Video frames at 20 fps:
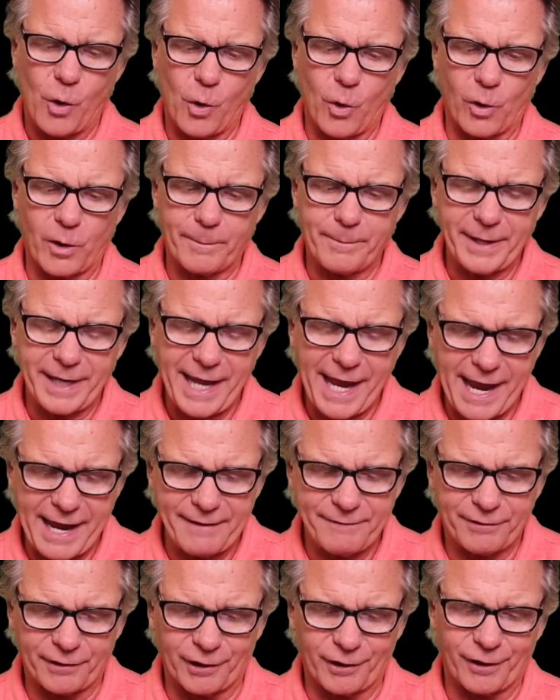or
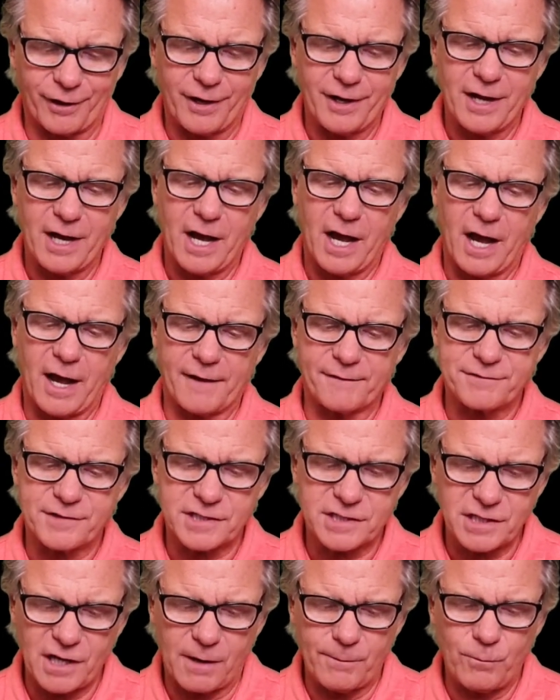behavior of
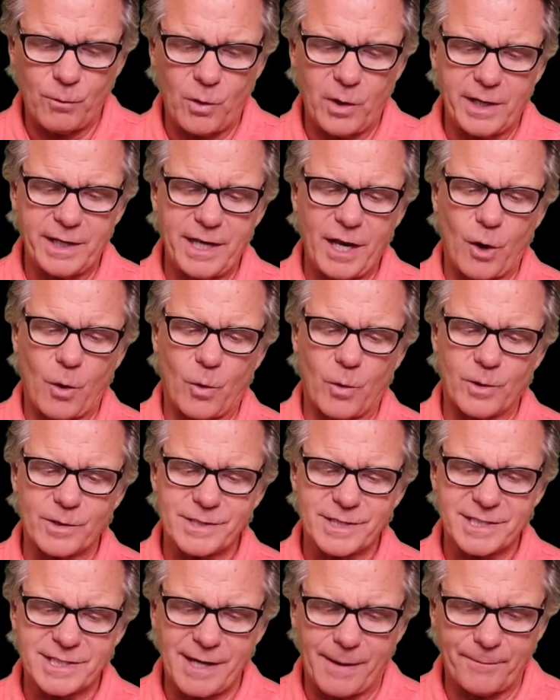someone or
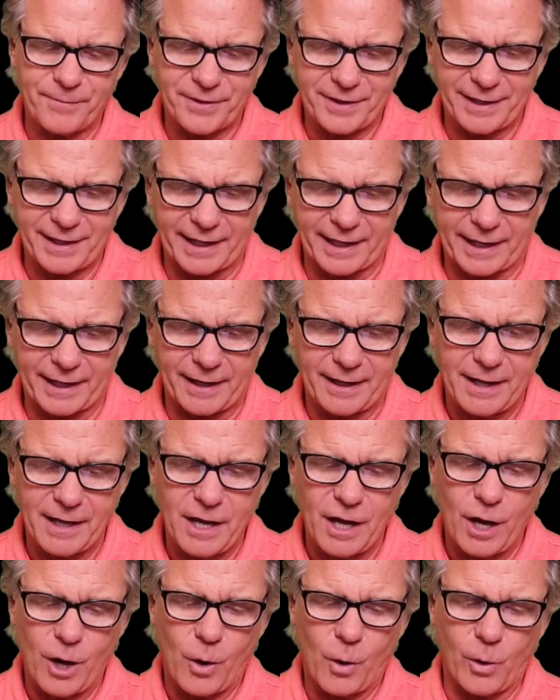something,
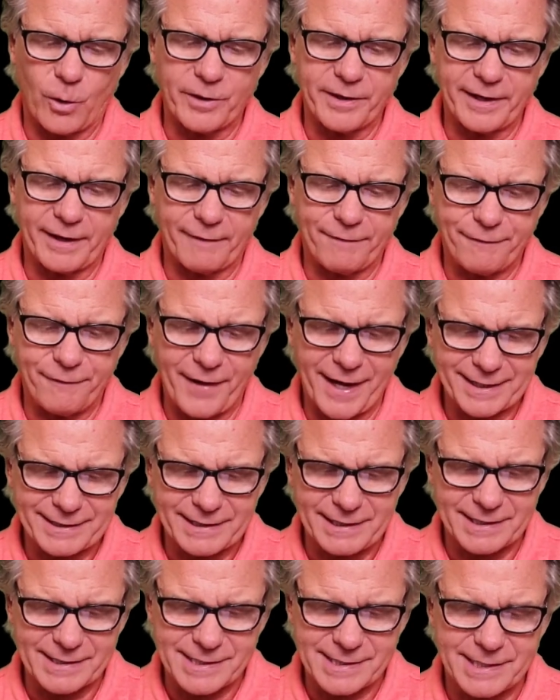or the
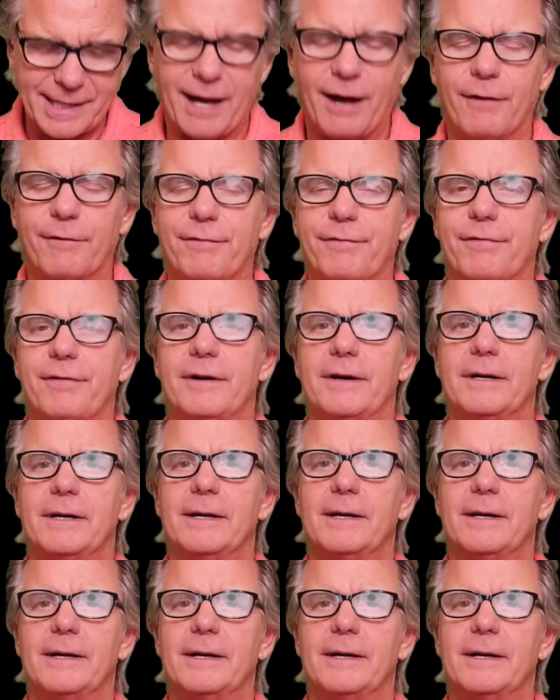effect itself.